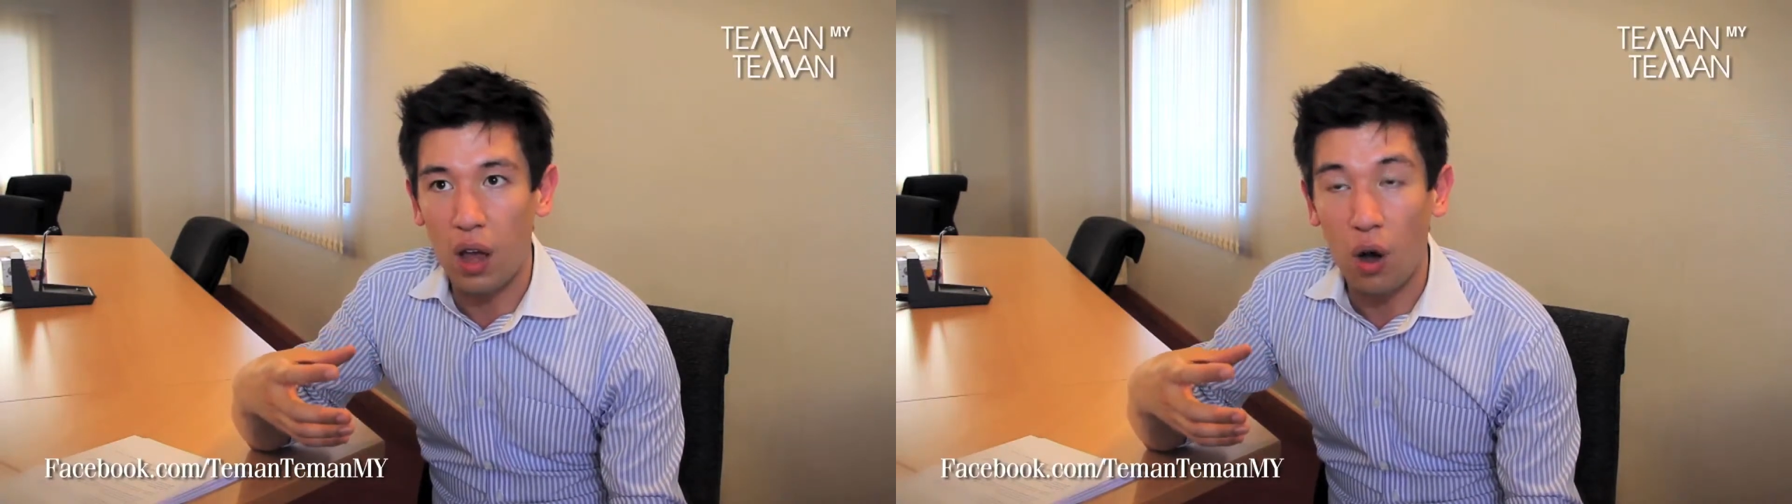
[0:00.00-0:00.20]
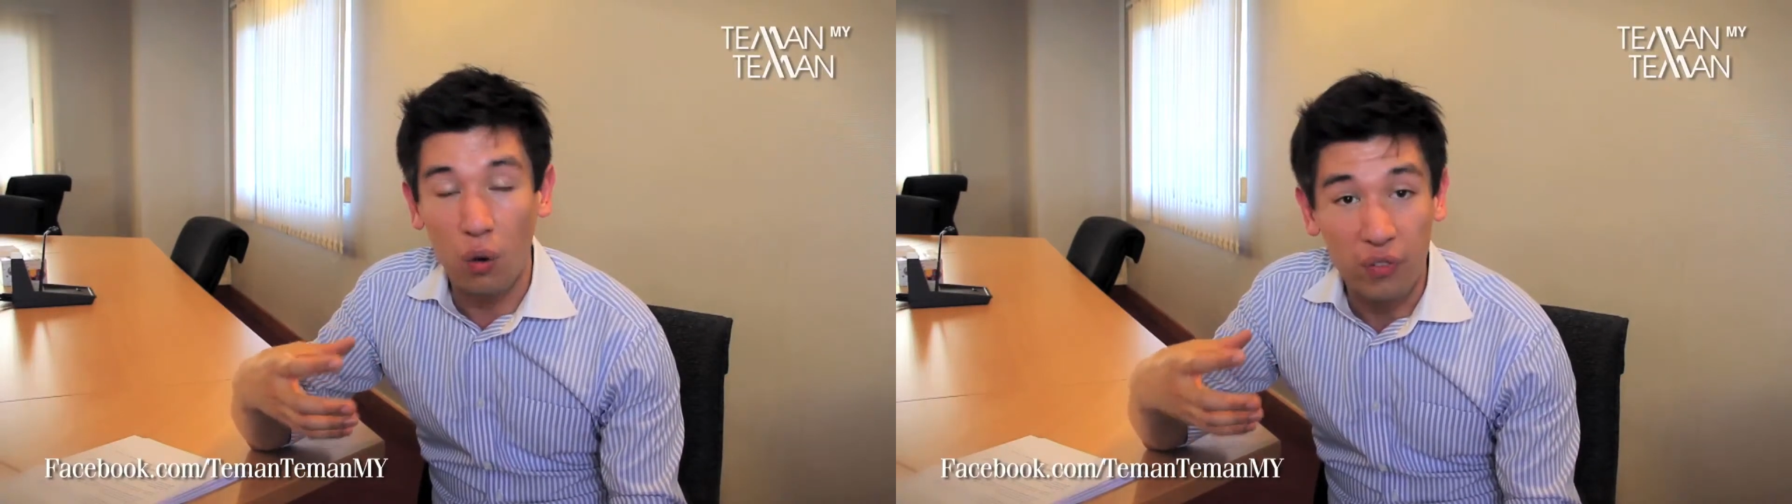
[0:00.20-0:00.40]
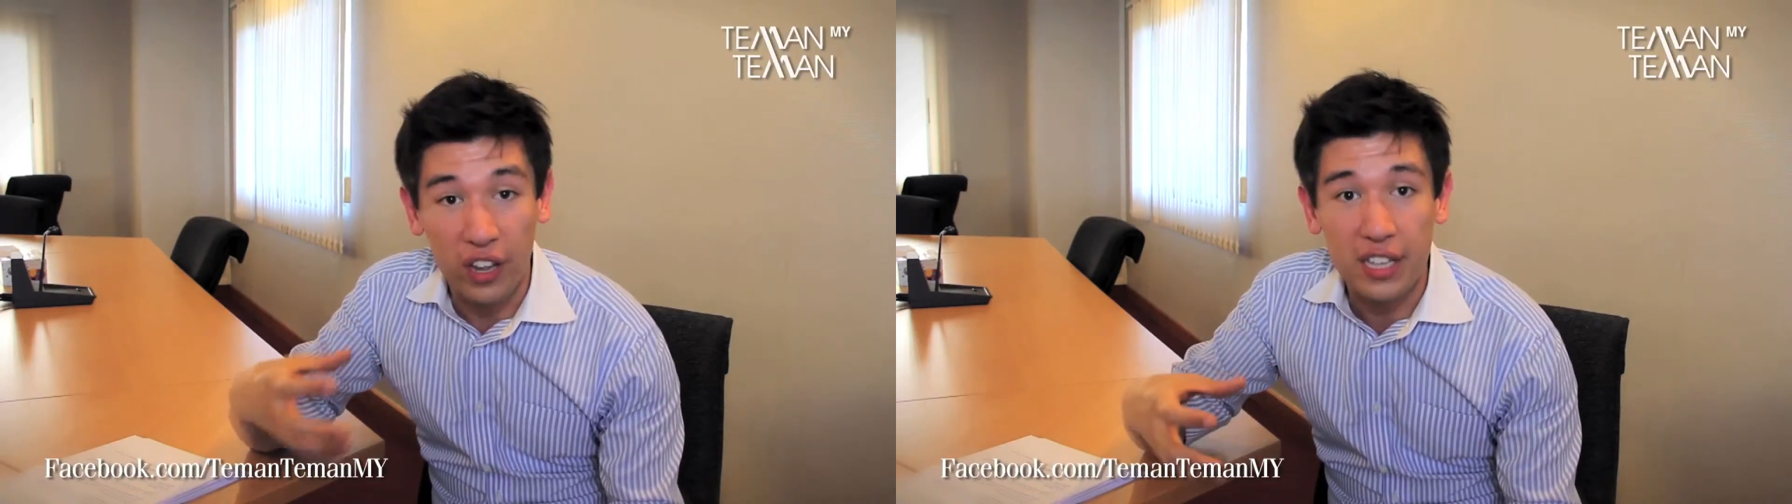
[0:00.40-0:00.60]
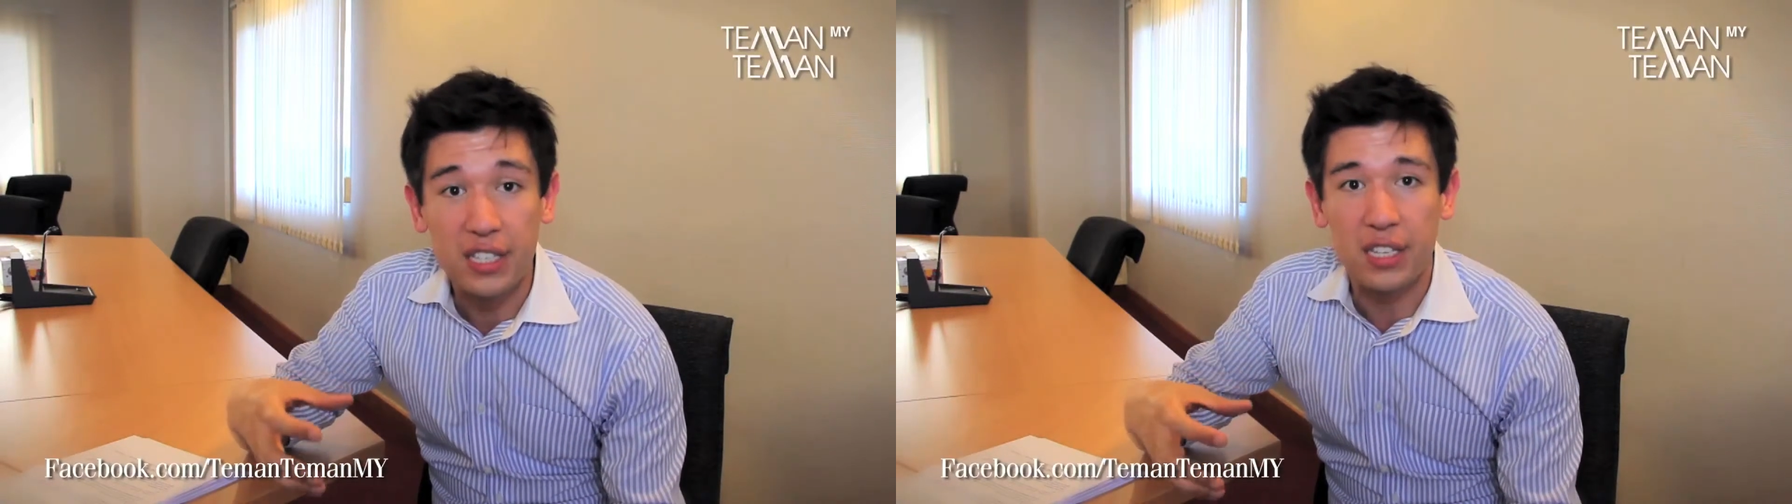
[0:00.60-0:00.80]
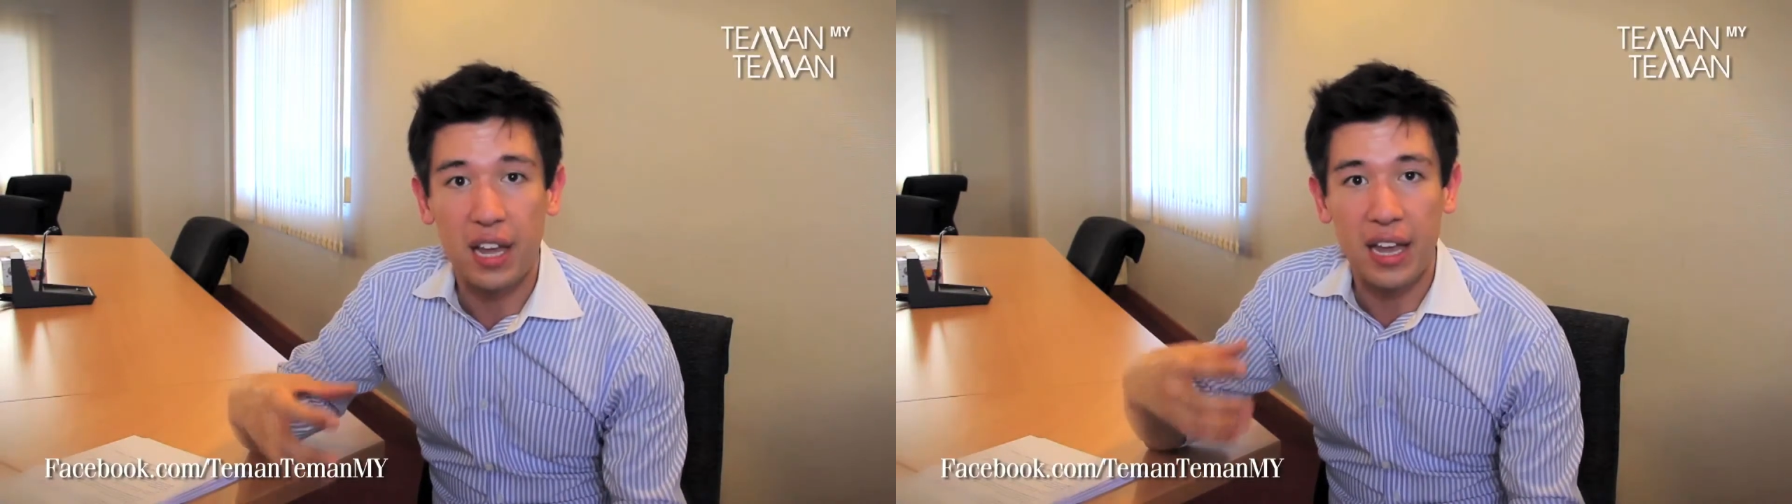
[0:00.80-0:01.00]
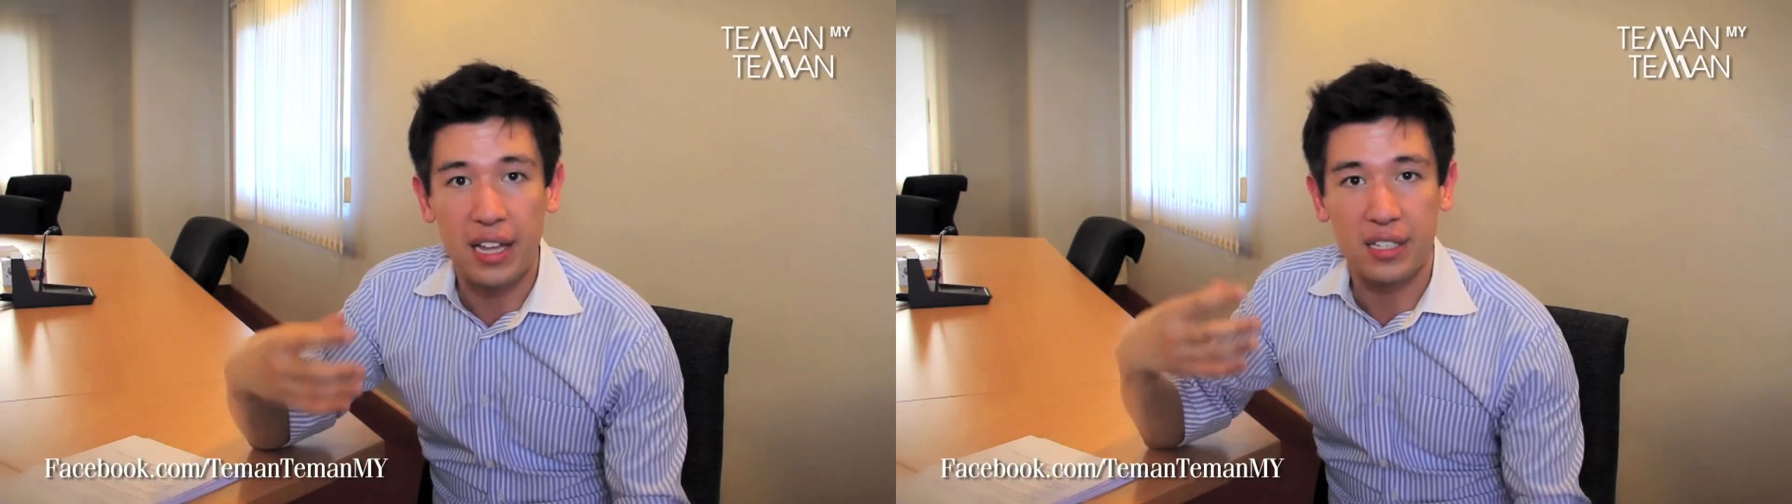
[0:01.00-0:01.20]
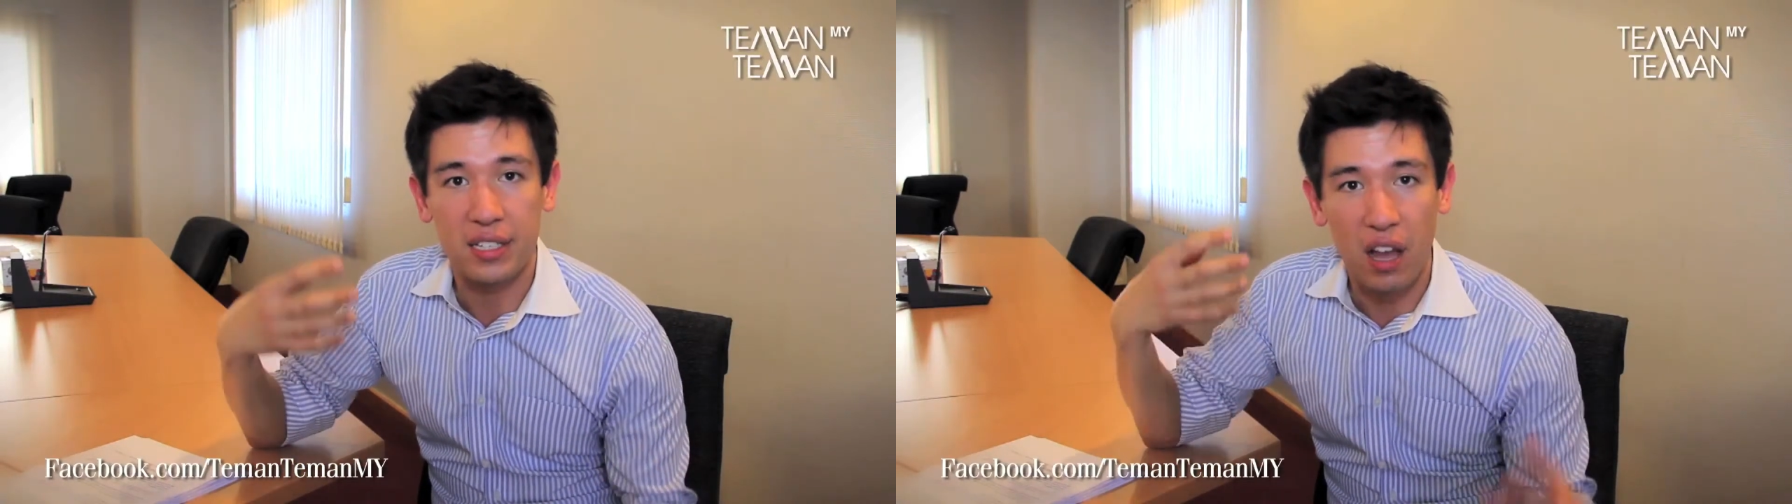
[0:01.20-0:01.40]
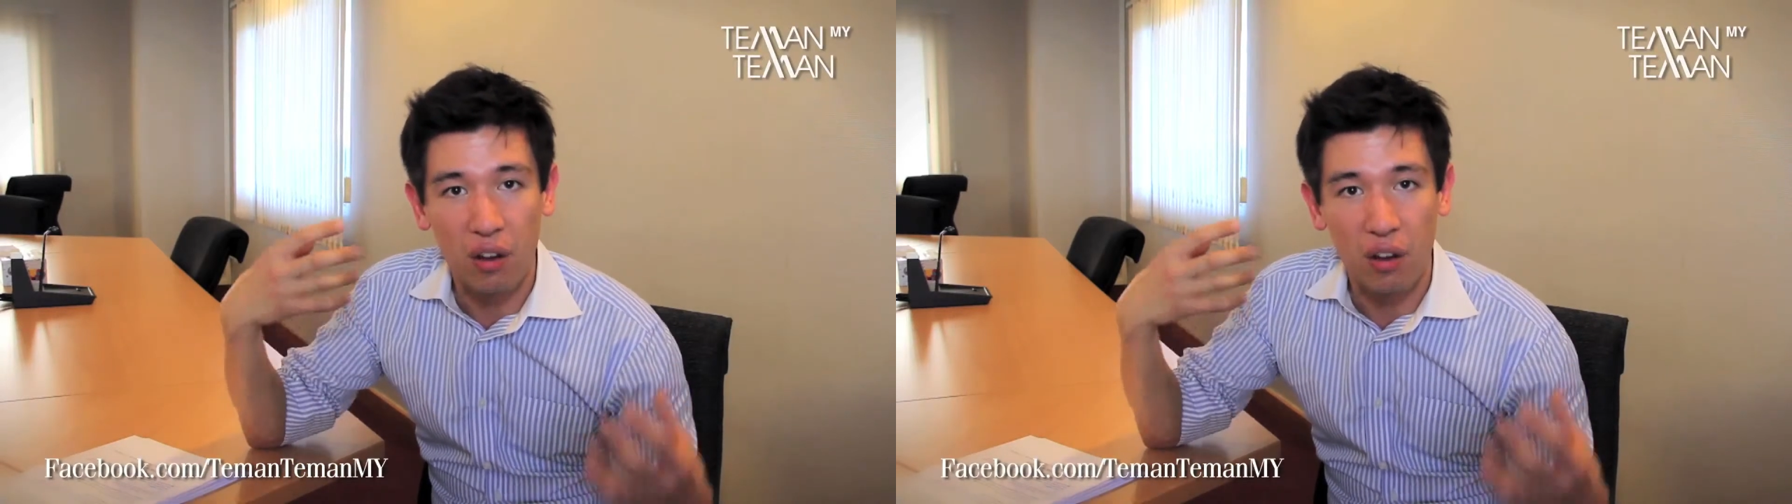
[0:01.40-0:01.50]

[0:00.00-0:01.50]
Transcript: obvious is